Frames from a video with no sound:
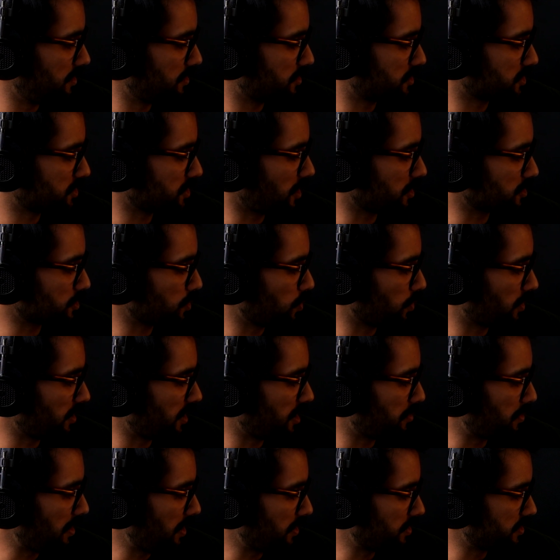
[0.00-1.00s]
start
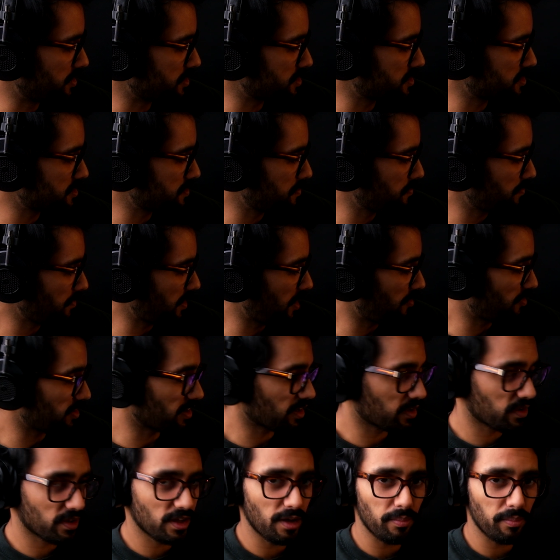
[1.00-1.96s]
talking about this, I've had a